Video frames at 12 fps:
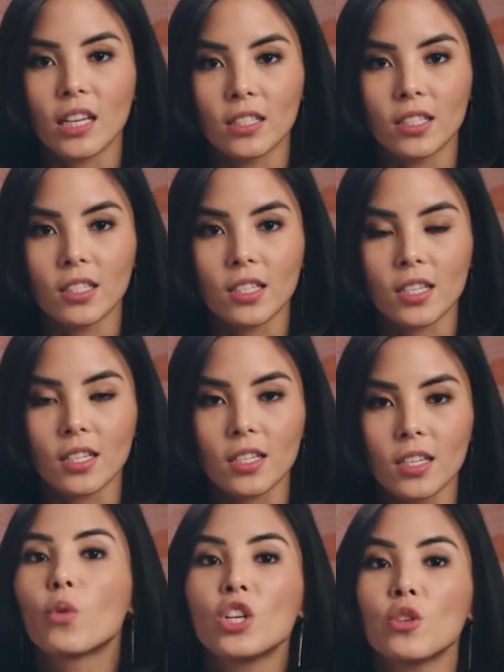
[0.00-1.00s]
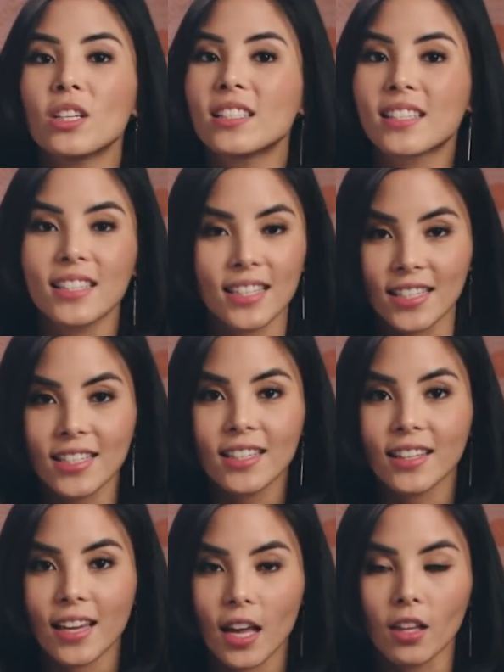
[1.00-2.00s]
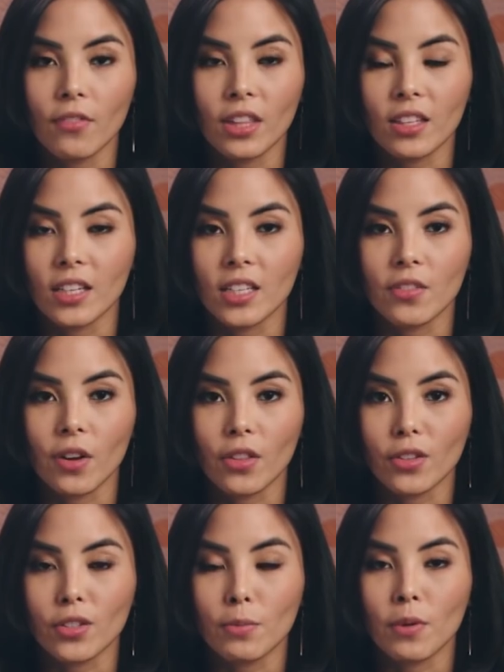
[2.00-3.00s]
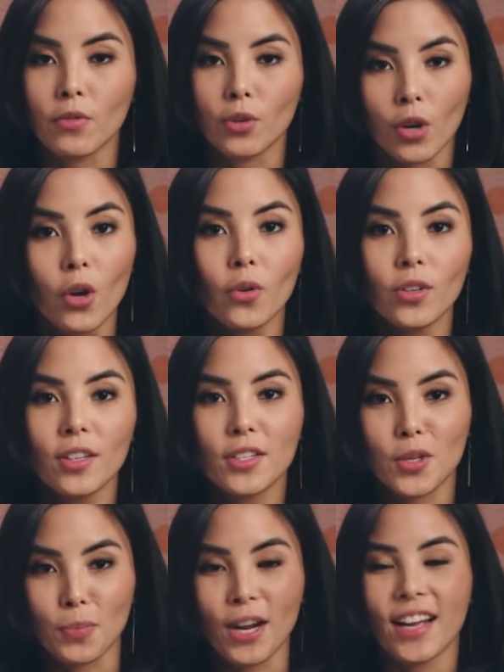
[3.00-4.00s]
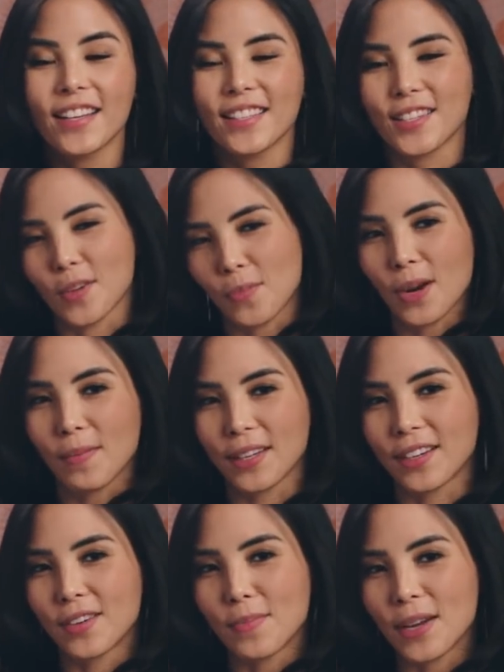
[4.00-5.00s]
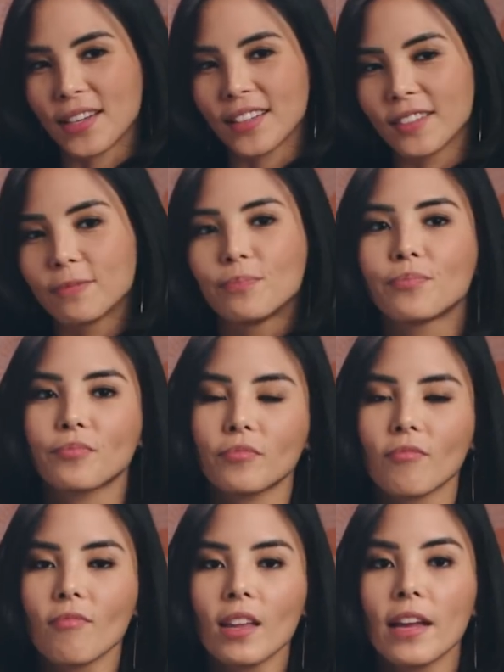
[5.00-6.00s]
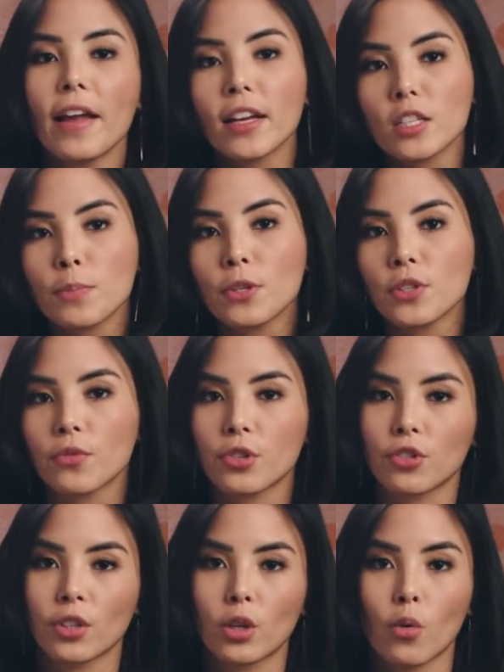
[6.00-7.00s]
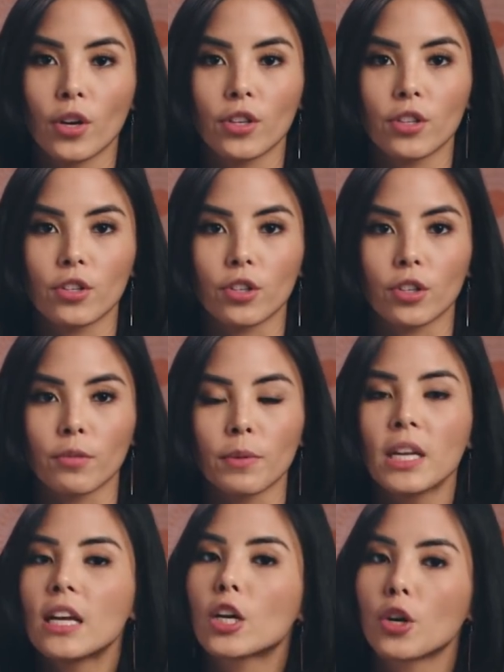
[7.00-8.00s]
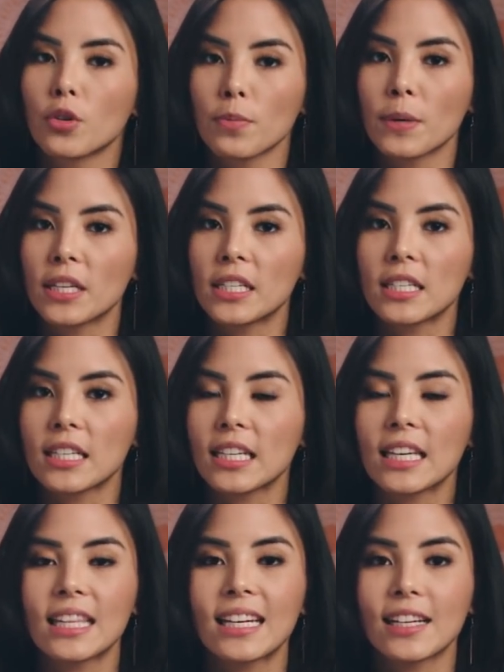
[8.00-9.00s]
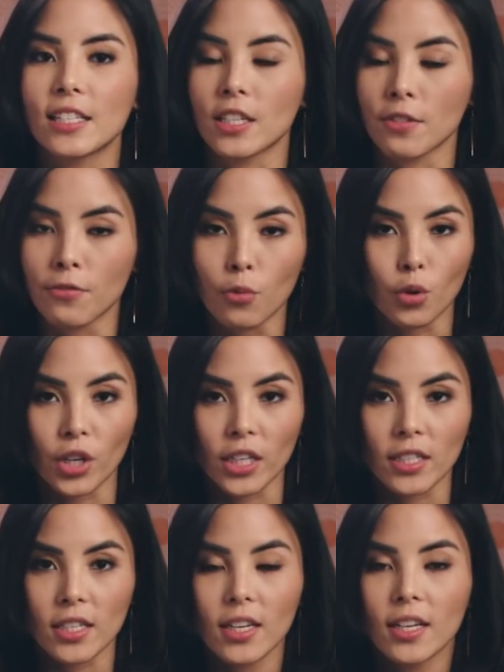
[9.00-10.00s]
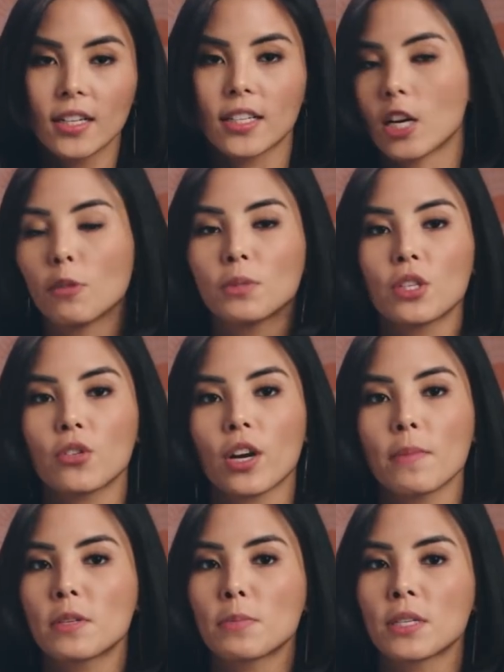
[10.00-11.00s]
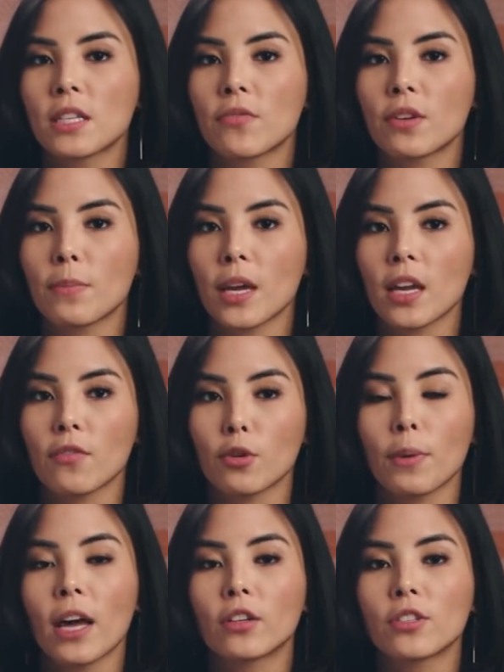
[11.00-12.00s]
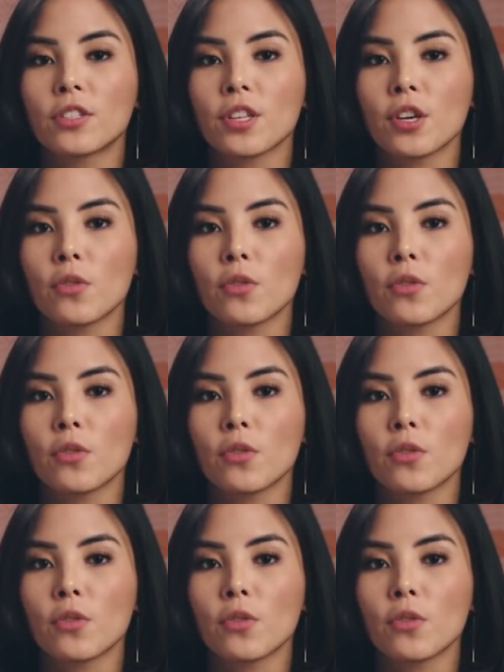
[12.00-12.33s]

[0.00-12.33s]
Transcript: tendencies. When you consistently elevate the needs of others above your own, surprise, you're probably codependent. Experts originally coined the term codependency in the 1940s to help describe specific behavior patterns they